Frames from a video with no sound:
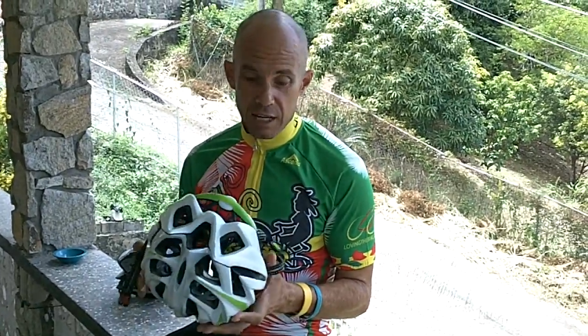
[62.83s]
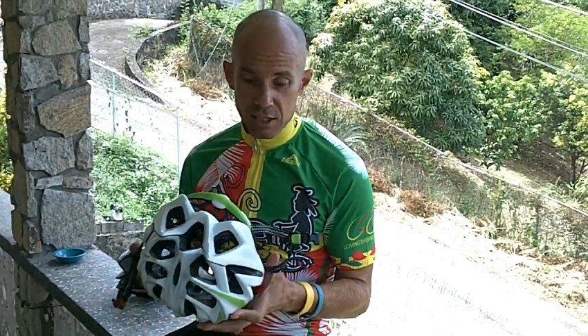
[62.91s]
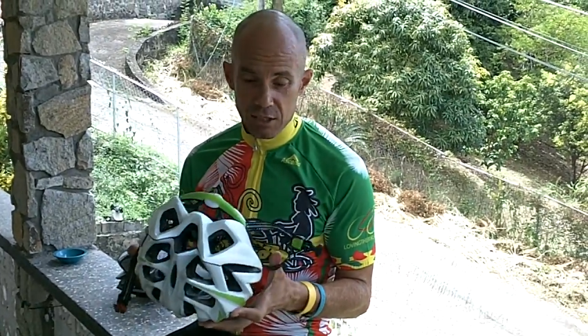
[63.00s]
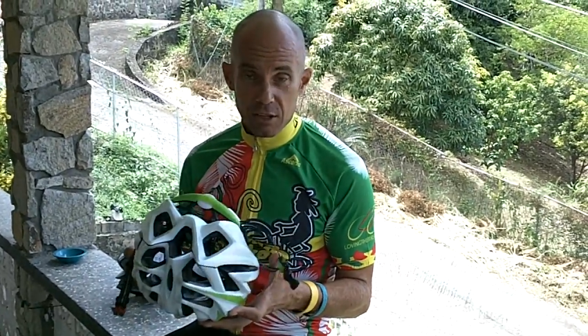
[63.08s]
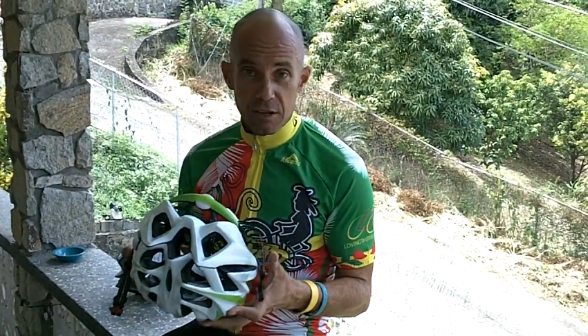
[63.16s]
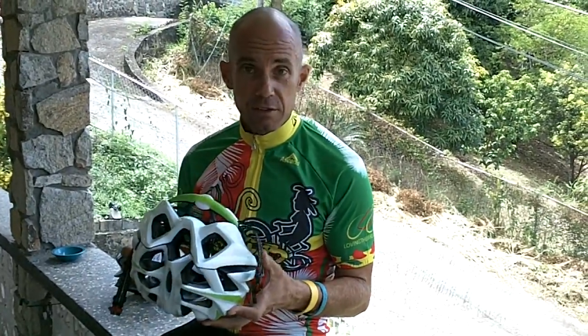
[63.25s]
I
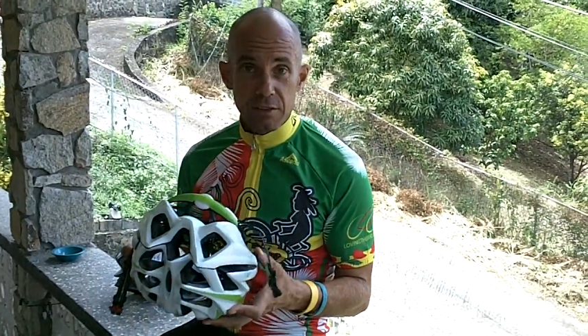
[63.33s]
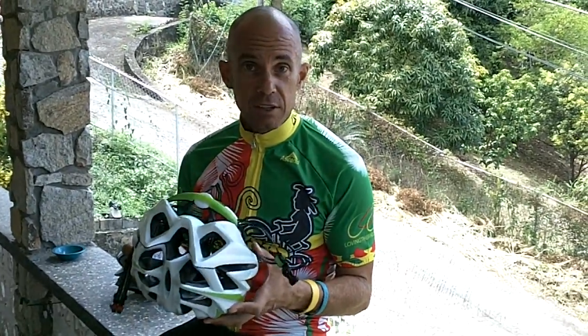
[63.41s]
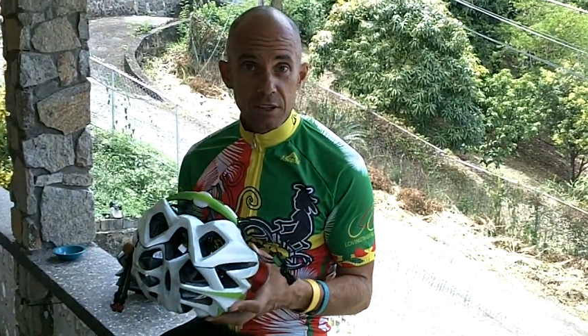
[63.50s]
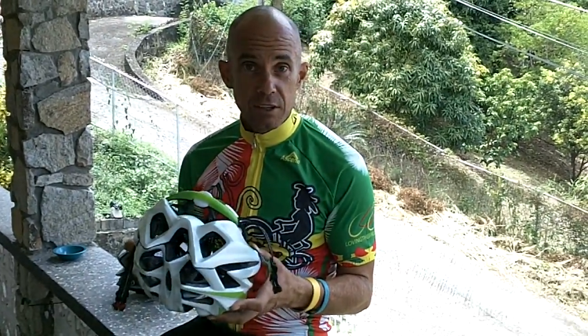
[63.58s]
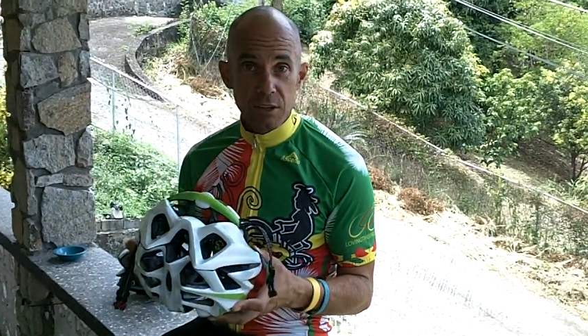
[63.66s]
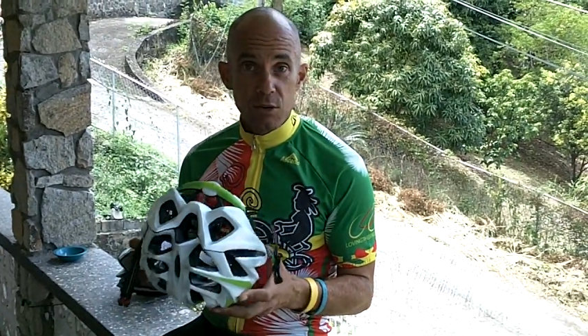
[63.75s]
actually started
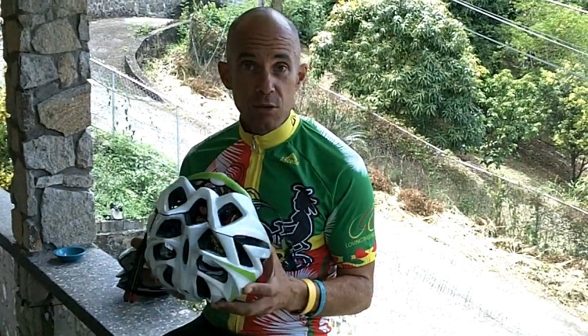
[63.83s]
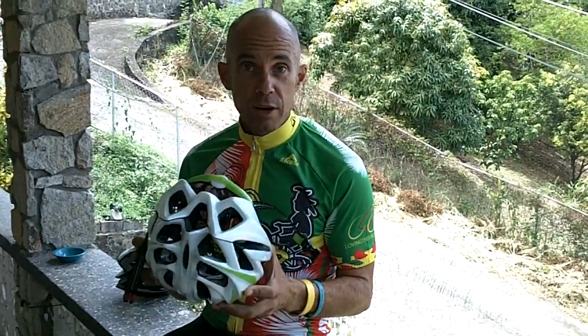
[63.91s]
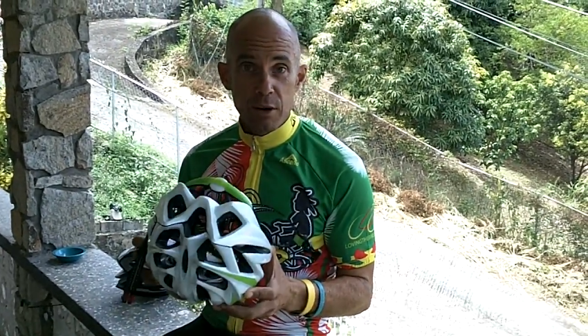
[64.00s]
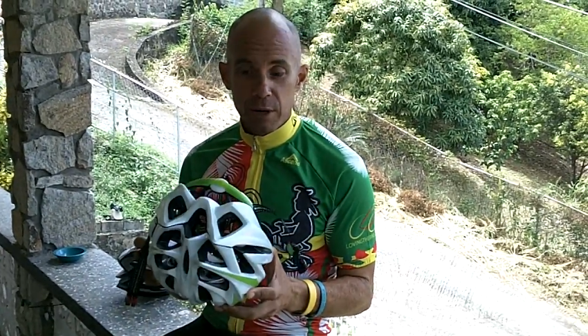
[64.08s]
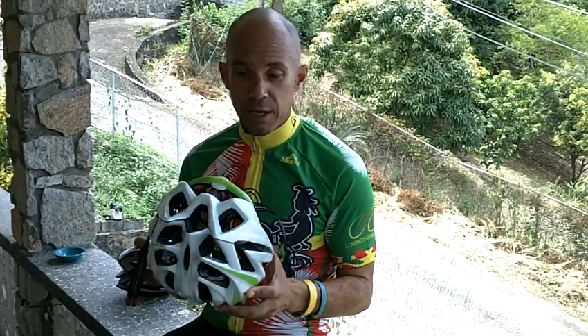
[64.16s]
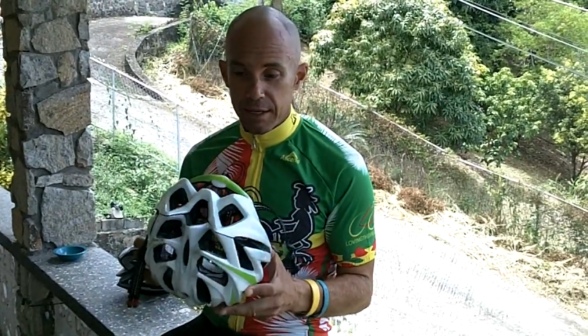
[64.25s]
feeling good
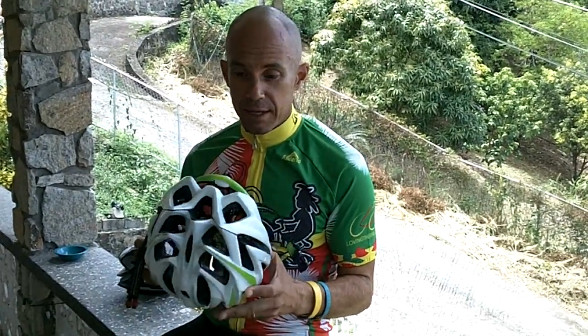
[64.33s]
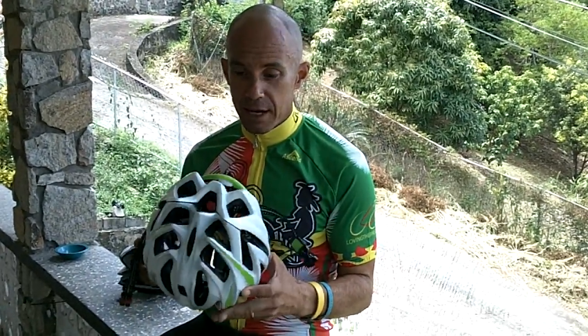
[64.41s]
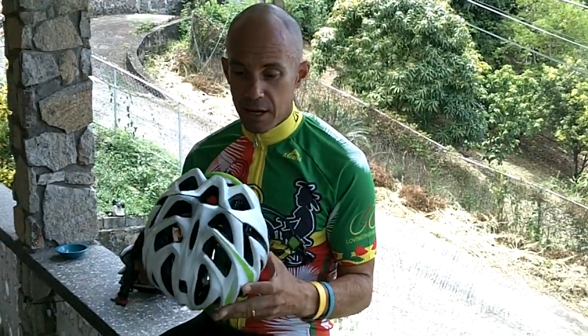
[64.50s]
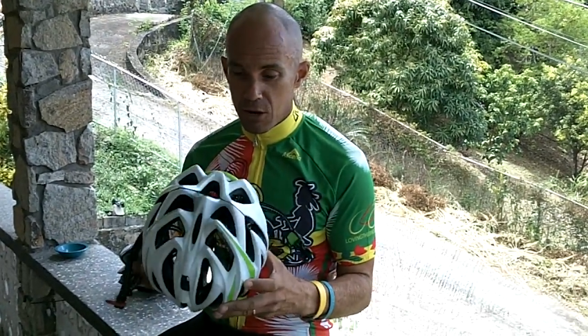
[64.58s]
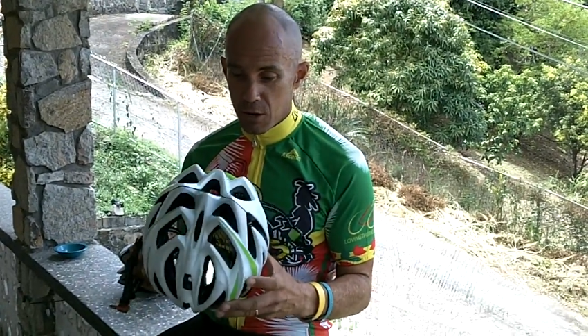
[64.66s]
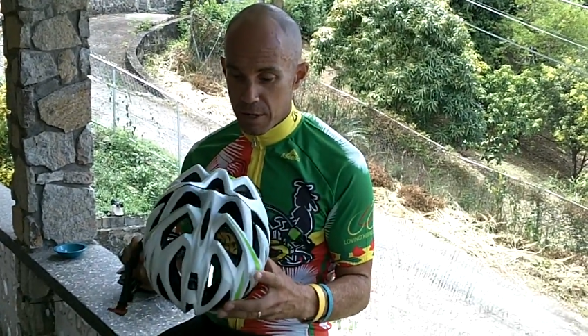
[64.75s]
right away.
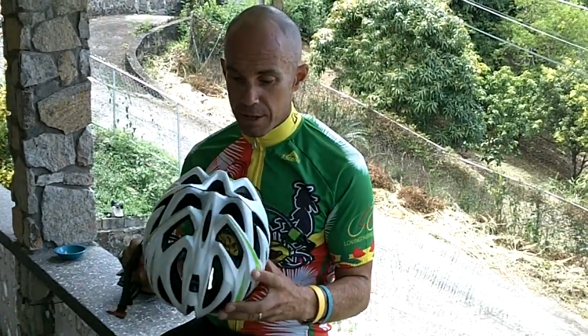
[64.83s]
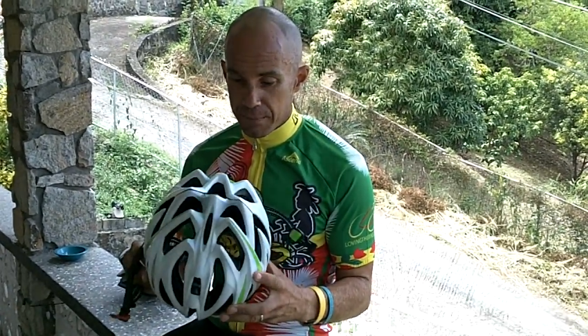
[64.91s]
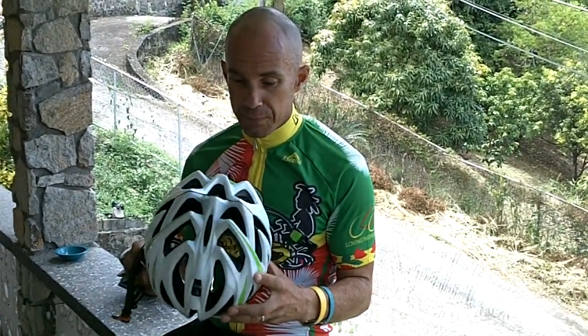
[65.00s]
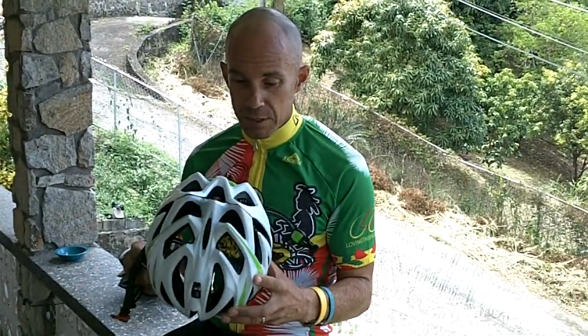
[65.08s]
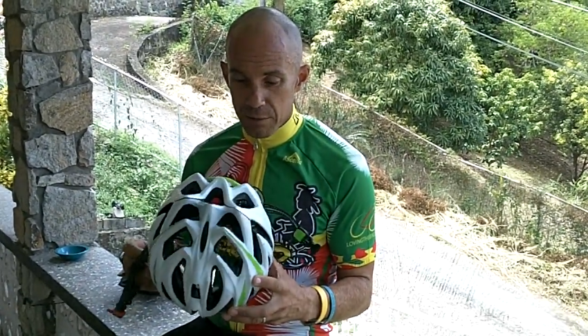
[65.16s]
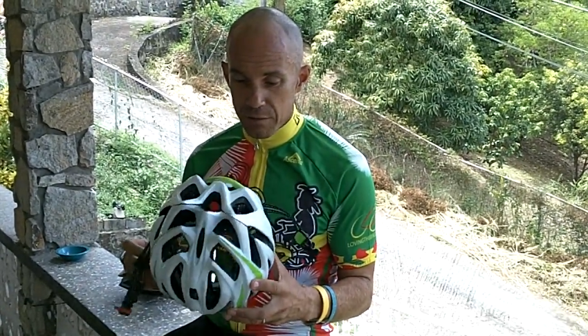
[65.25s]

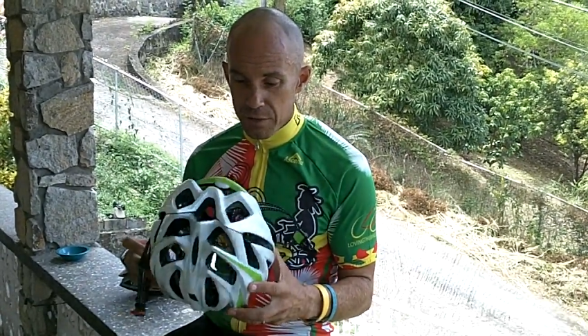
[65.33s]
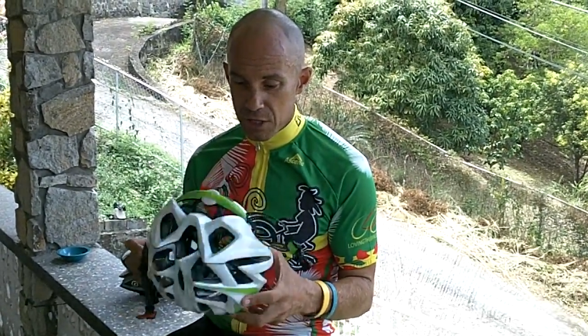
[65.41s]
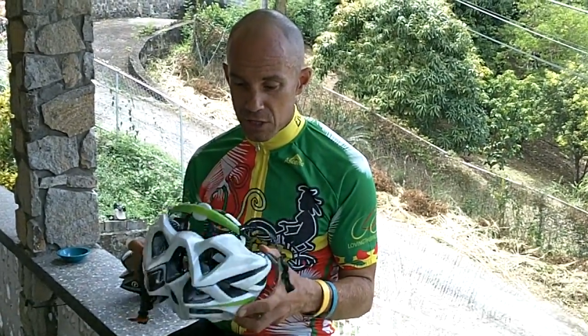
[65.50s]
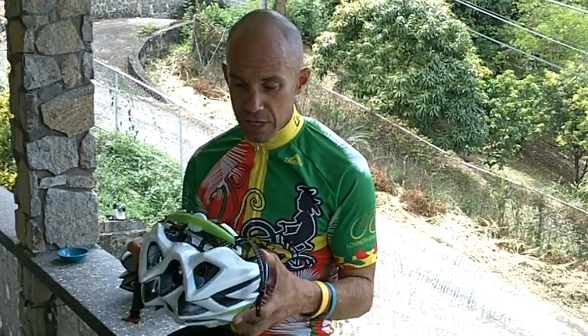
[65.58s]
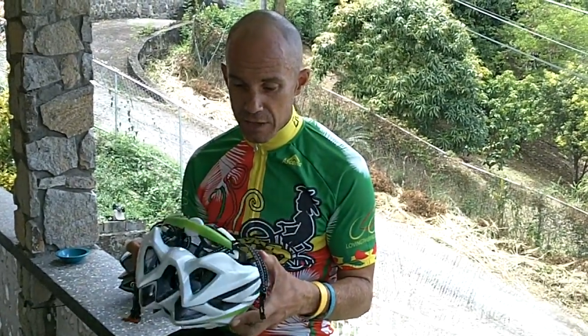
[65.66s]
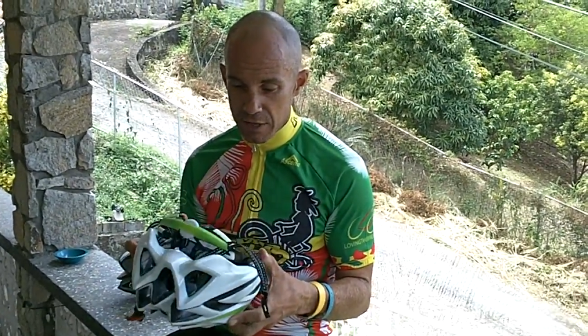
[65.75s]
Now, some of the
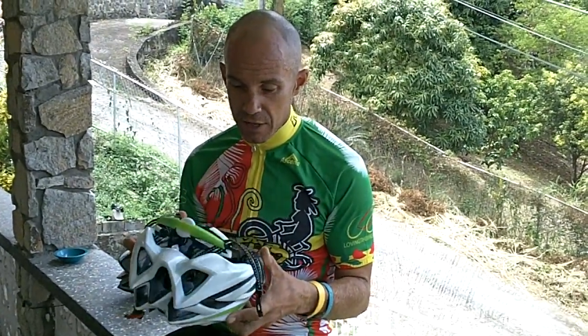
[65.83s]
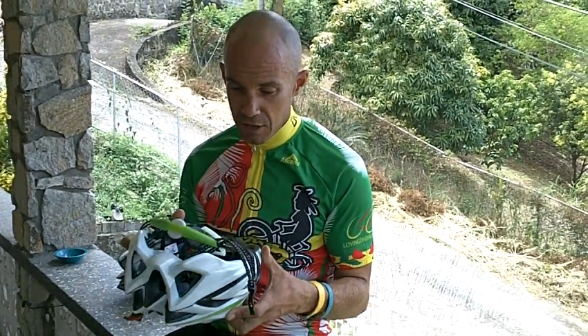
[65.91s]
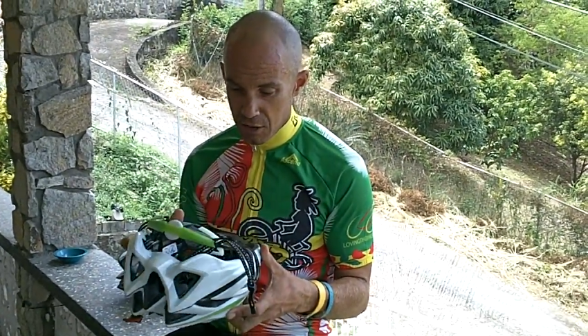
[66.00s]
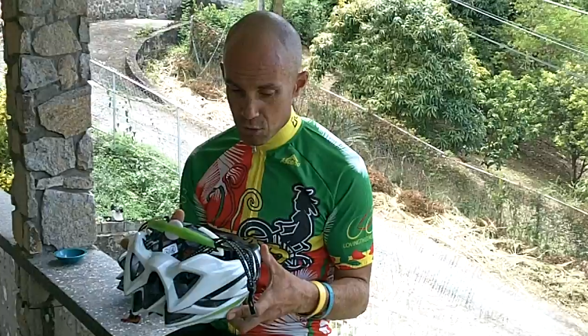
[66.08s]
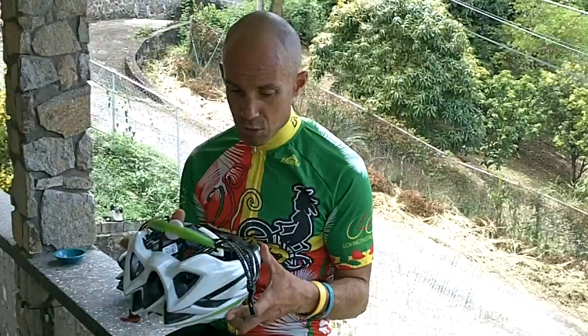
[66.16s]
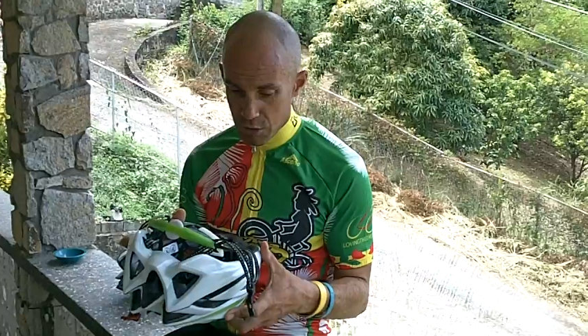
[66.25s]
features I think
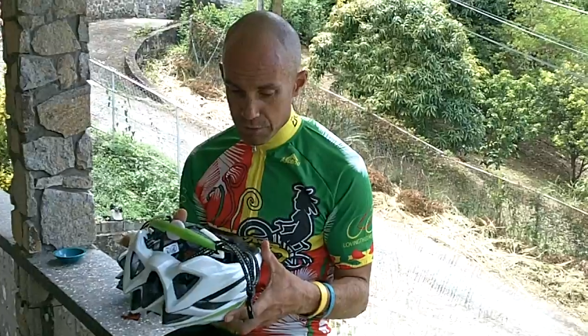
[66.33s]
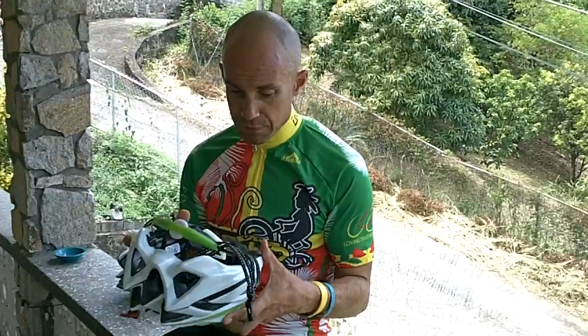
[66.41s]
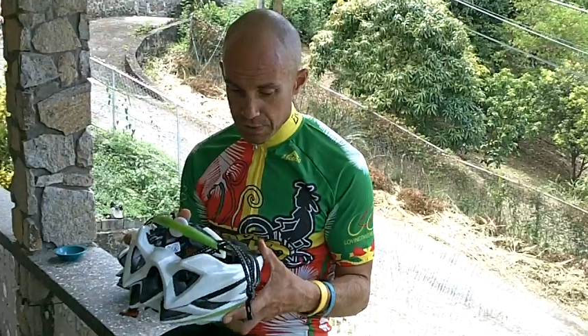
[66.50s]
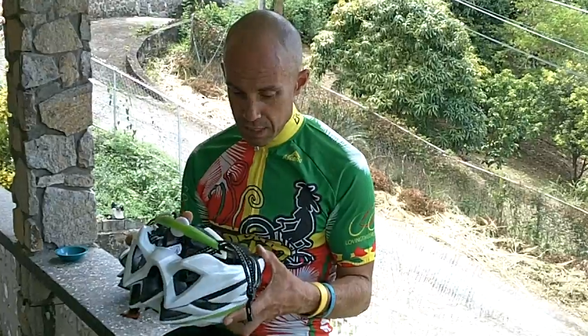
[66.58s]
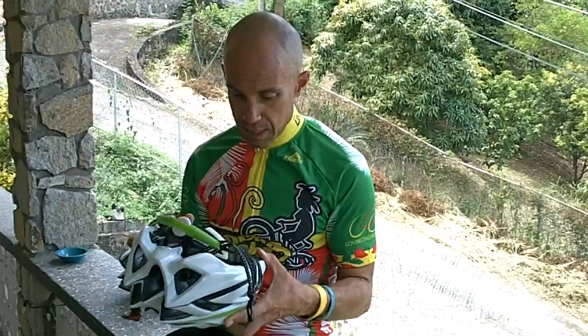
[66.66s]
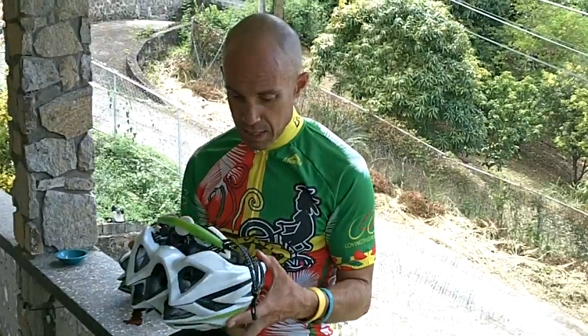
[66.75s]
are cool.